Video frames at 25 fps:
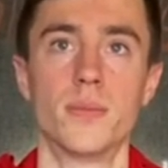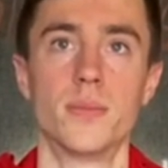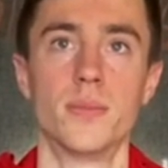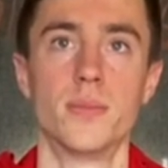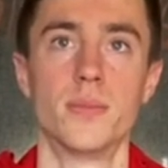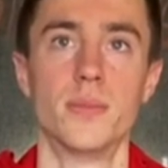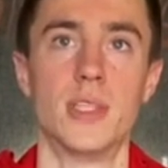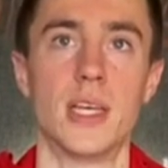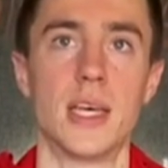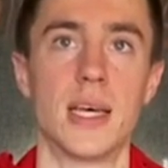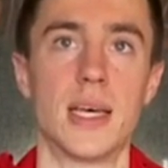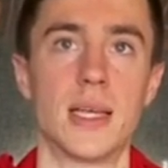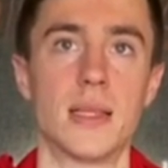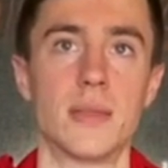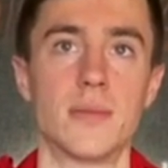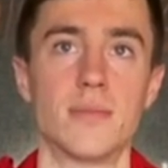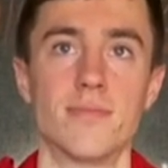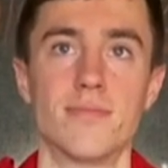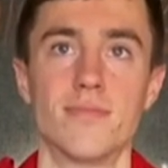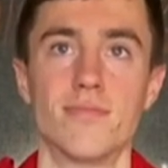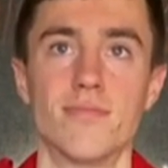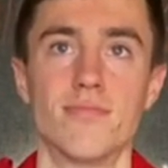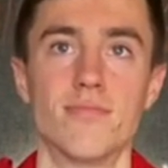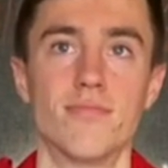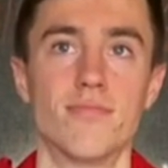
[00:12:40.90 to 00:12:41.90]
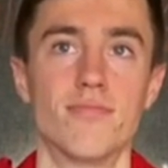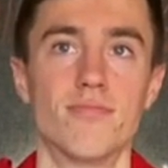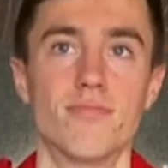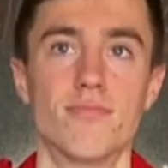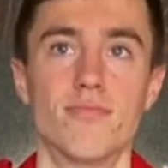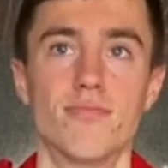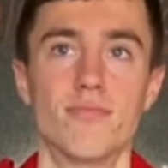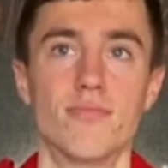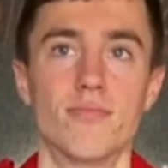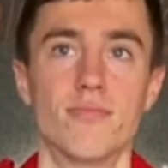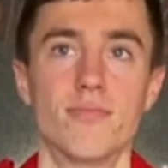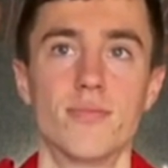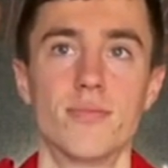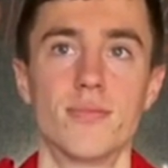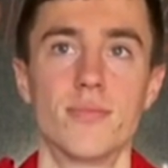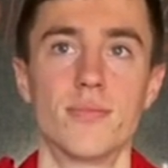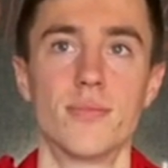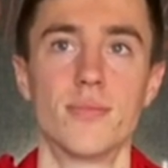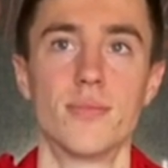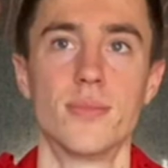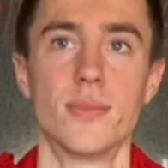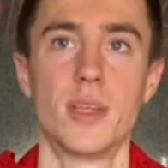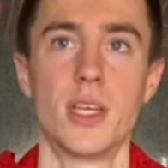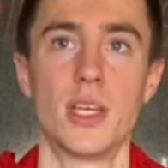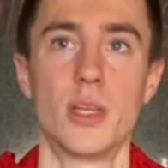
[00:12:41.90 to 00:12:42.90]
then
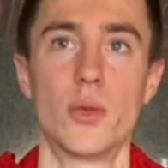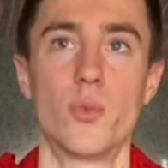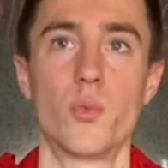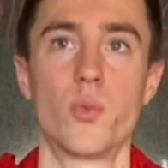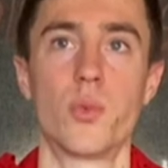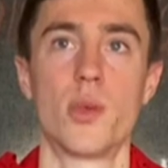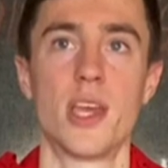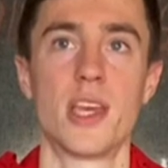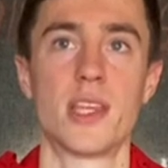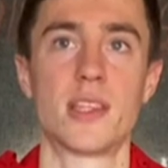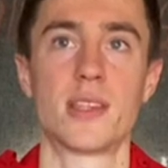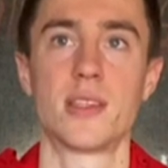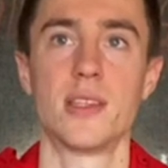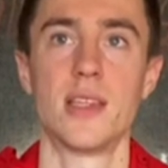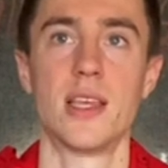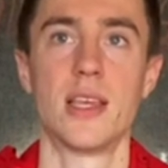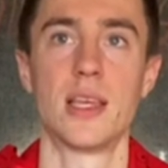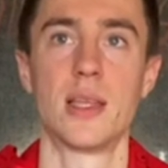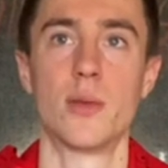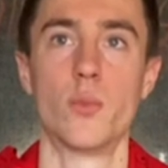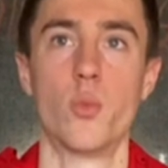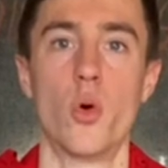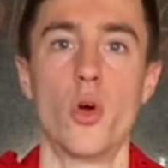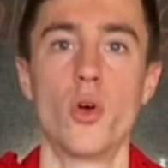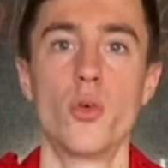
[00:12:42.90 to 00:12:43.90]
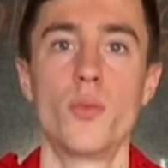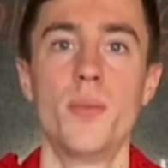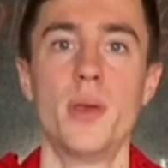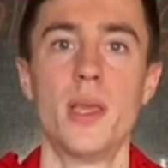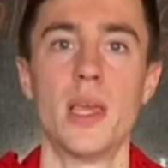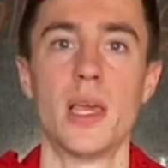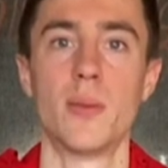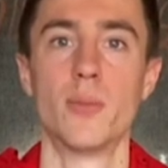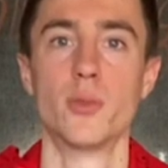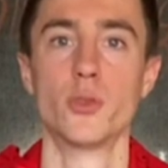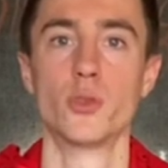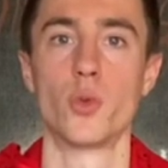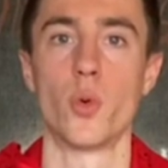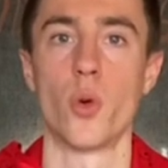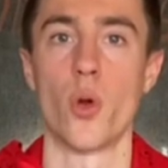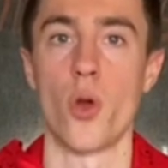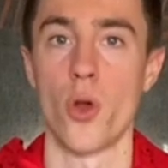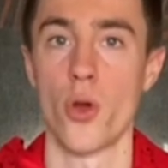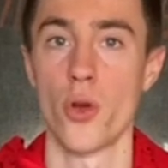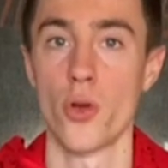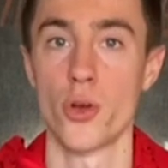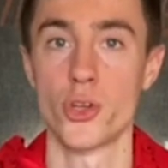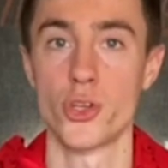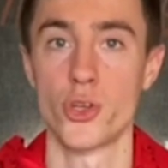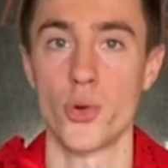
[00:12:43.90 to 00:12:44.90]
it won't be able to
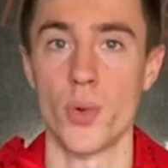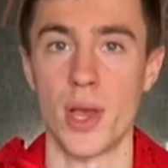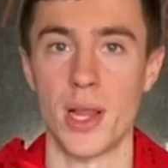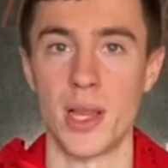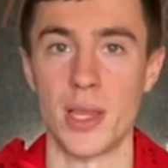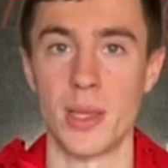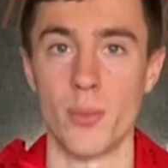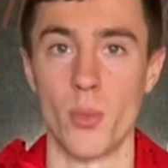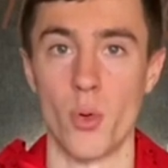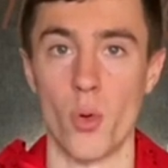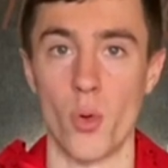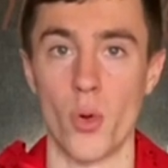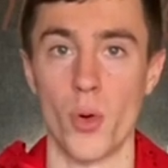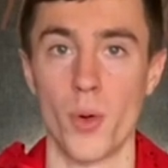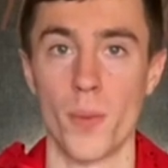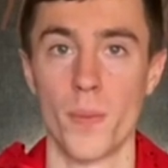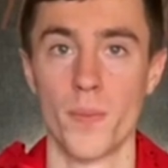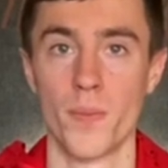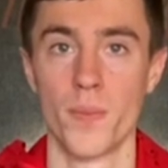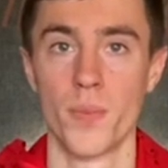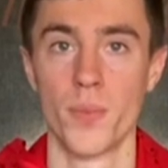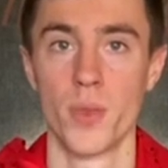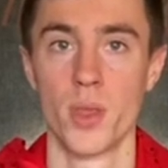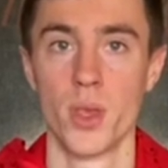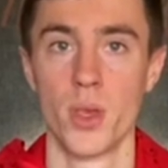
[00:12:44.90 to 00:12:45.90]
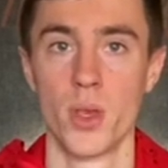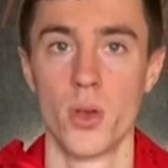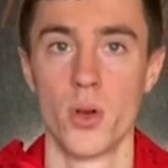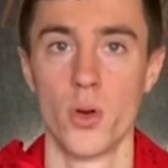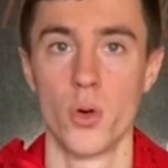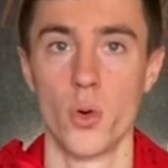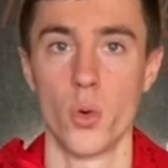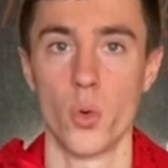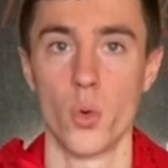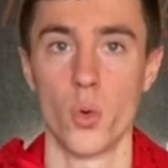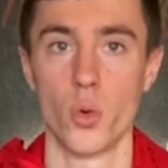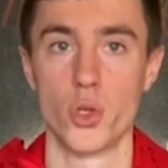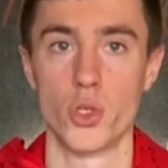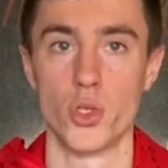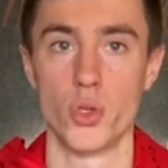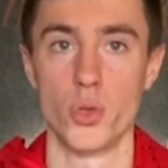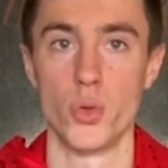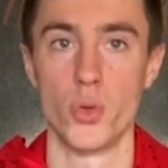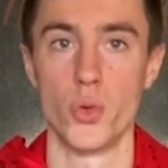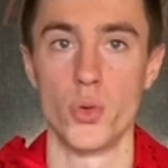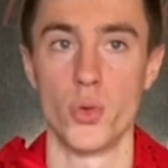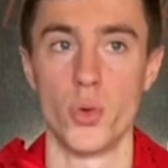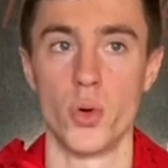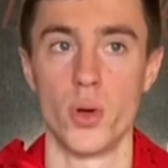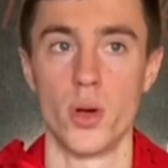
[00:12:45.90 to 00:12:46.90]
hurt you anymore or
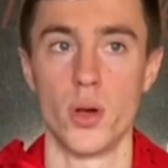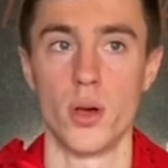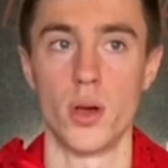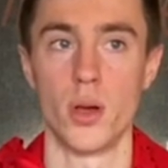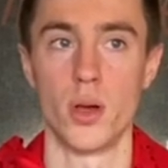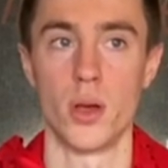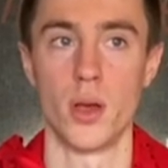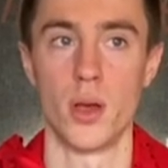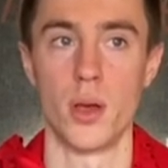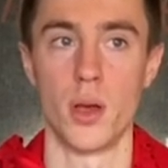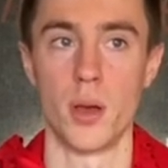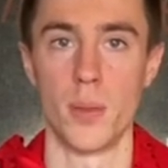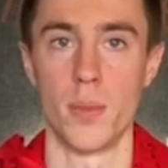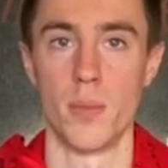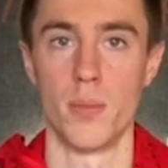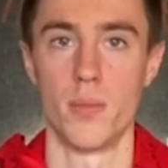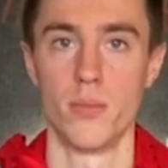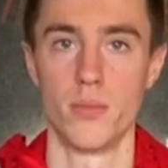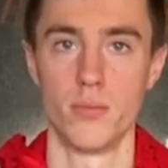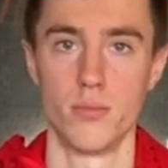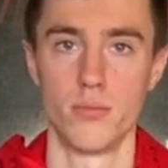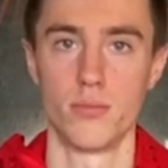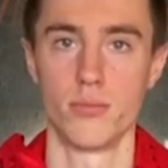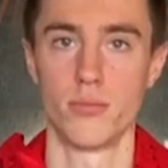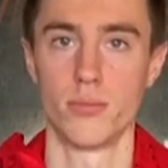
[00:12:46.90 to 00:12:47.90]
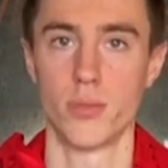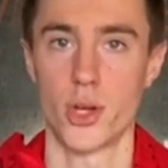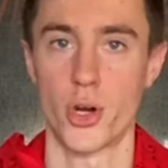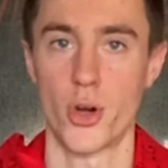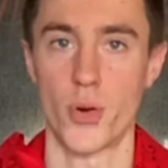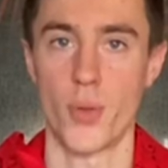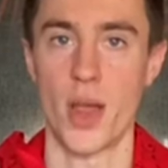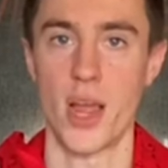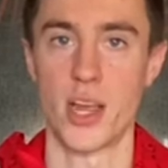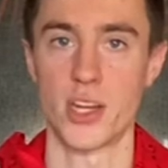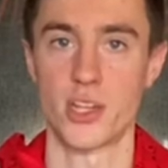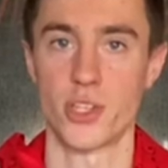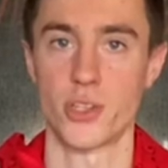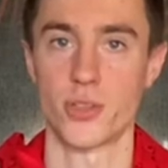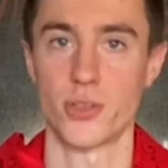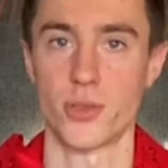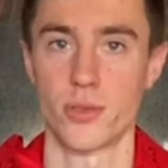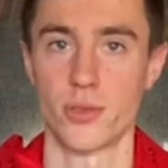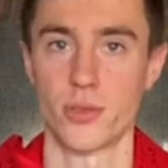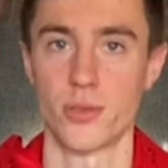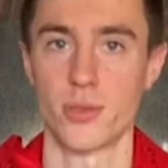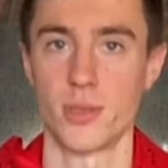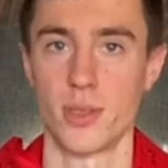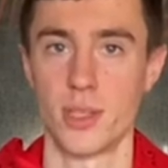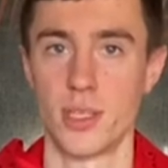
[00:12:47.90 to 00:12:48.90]
to crash
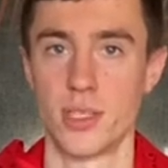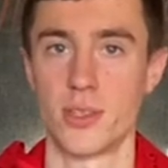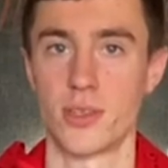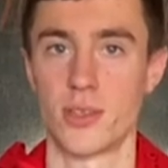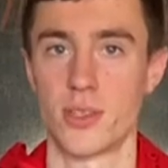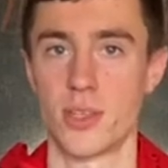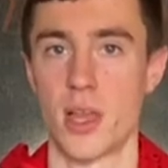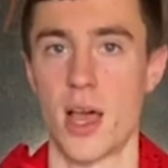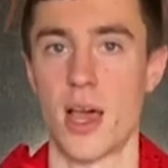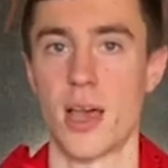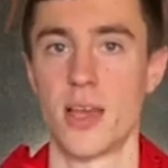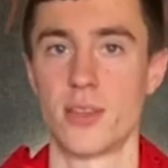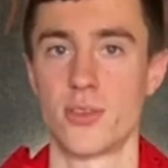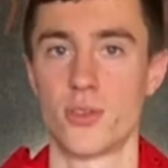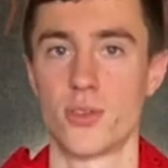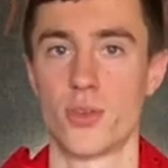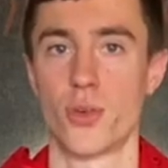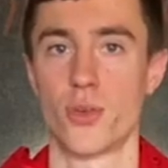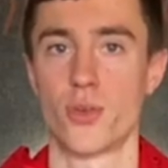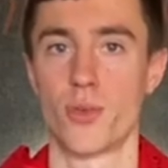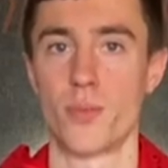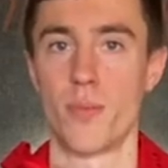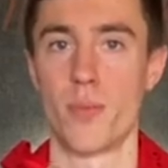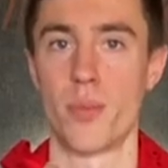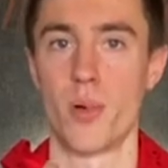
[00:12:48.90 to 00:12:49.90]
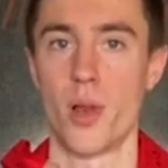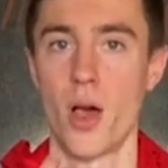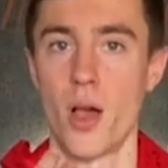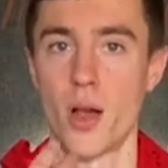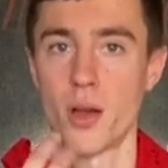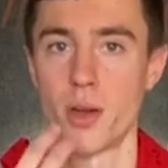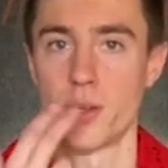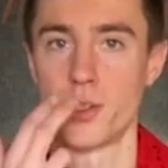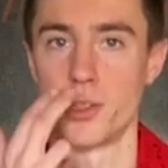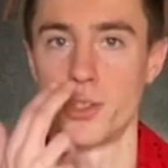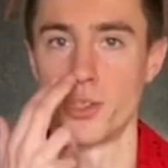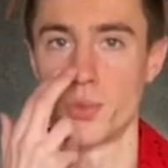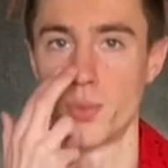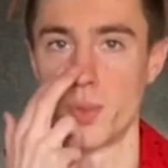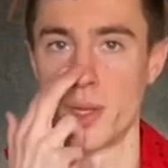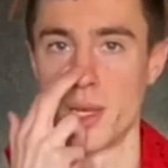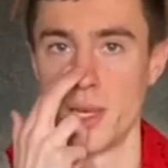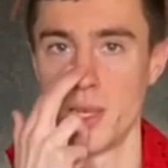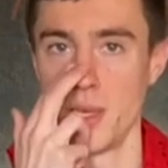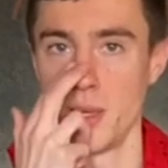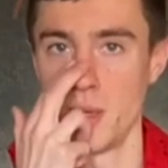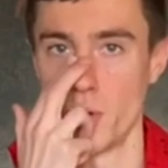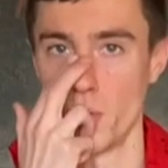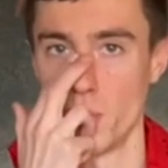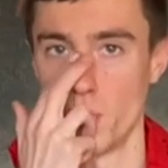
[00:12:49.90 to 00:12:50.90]
inside certain blockages
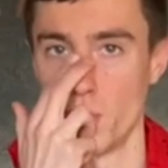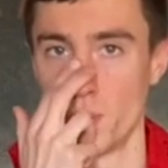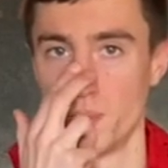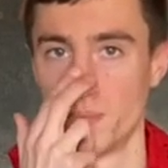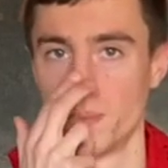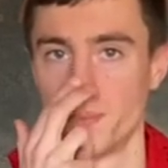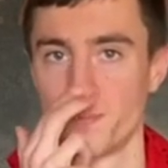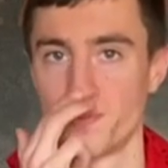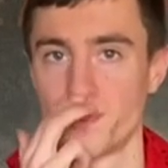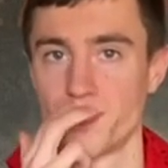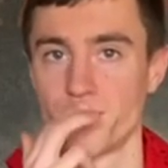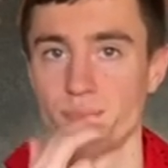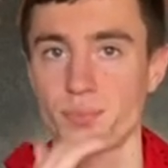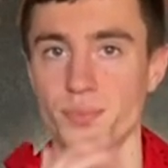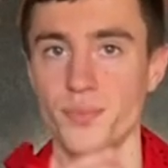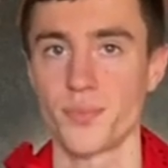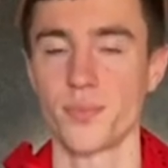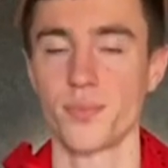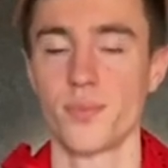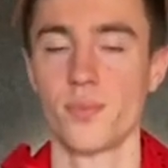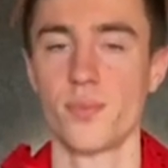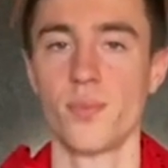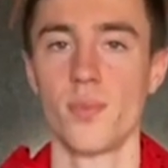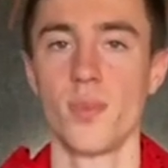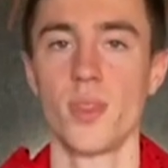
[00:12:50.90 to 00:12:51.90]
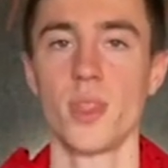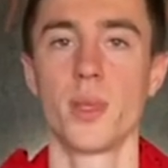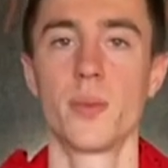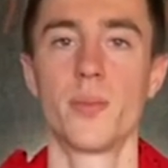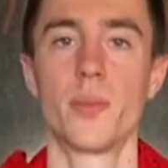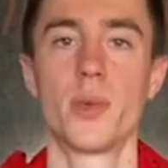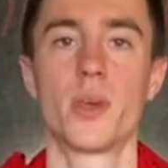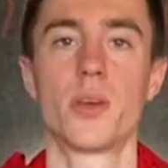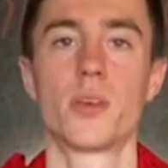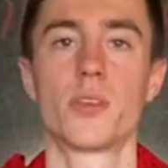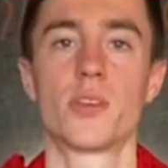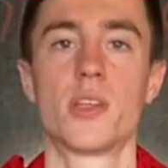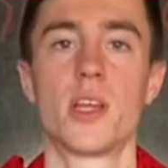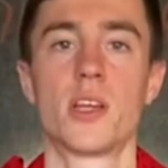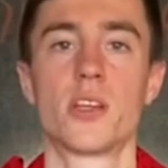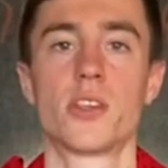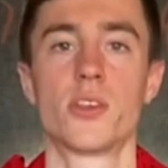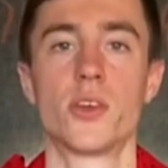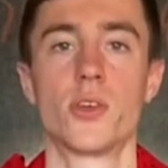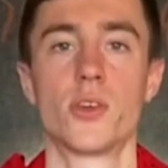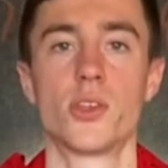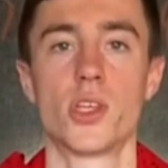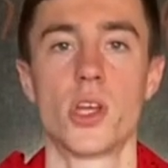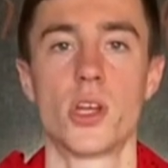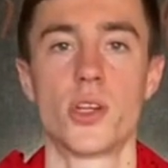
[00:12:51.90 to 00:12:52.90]
within you, because there's
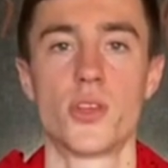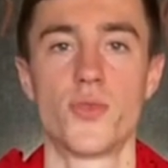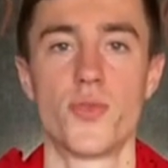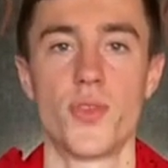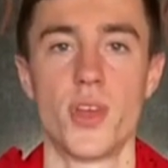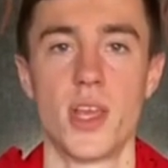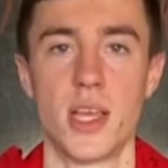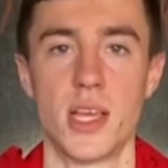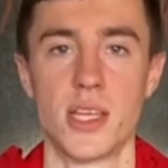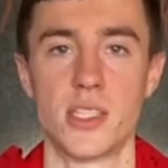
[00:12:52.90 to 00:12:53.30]
no such thing